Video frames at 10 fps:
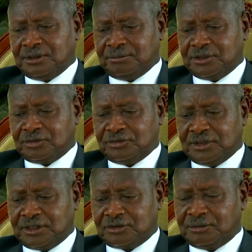prolonged
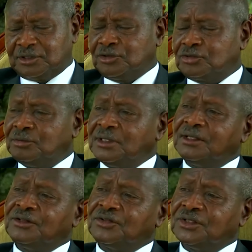leadership.
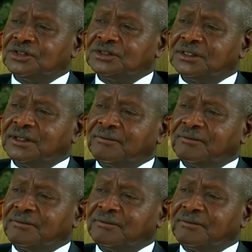Number three.